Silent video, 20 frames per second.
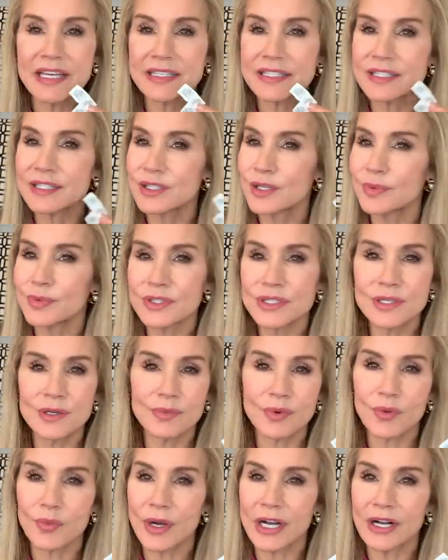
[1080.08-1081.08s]
S super,
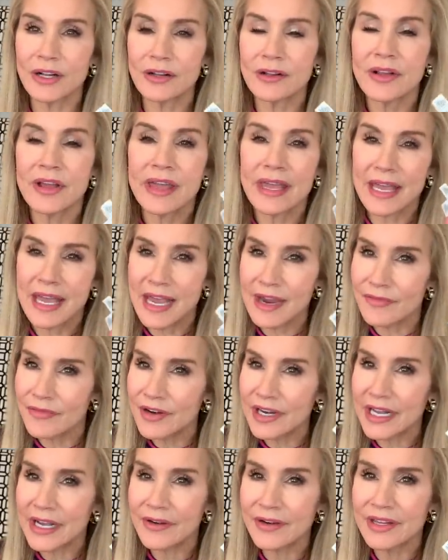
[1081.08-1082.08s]
super well.
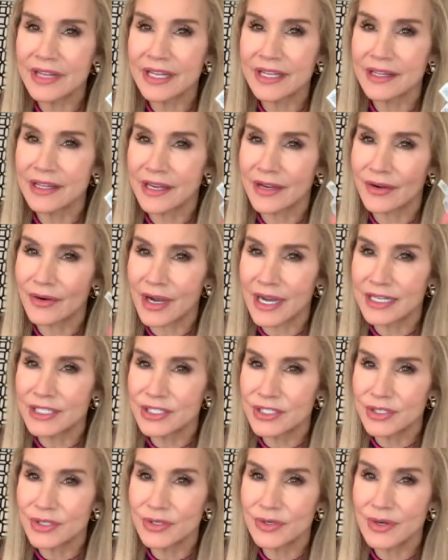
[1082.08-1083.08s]
Every now and then though, I
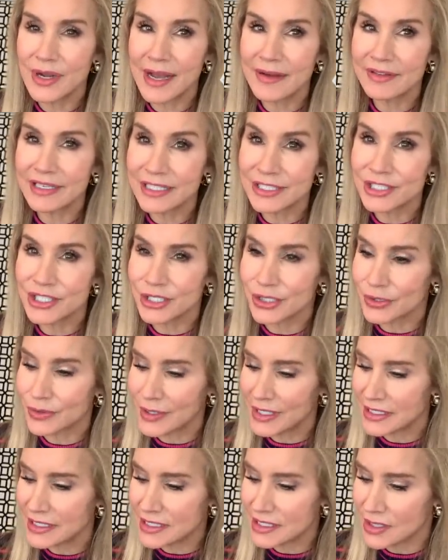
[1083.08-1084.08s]
do have an issue.
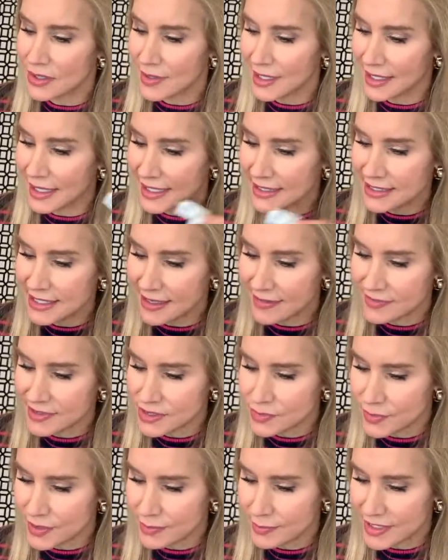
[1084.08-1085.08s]
And so I like to have
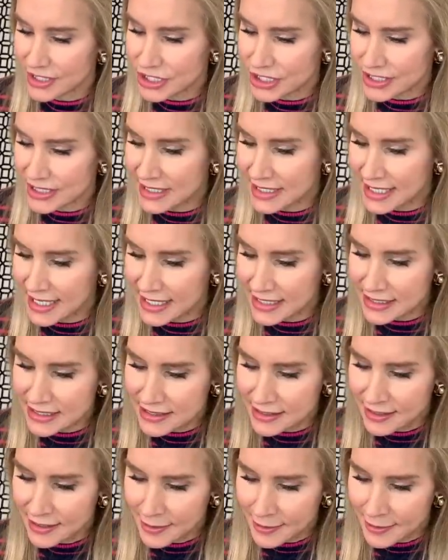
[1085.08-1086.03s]
these with me just in case.